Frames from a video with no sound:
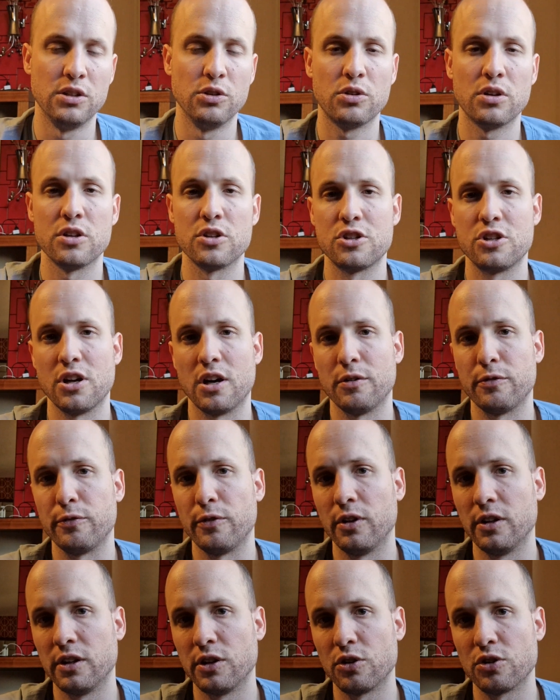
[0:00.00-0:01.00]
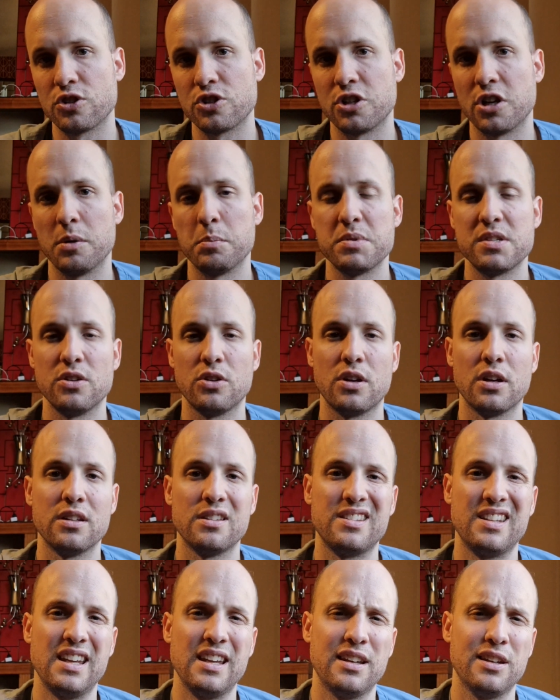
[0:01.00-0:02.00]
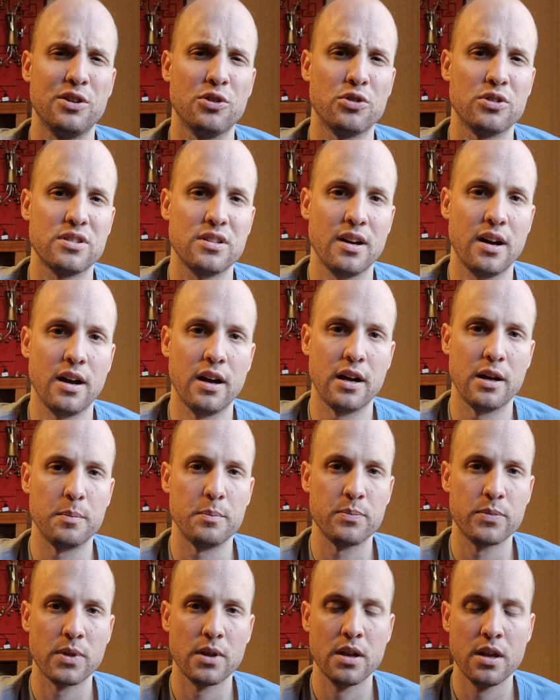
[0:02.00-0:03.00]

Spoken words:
You can shuffle your chips, you can take your time.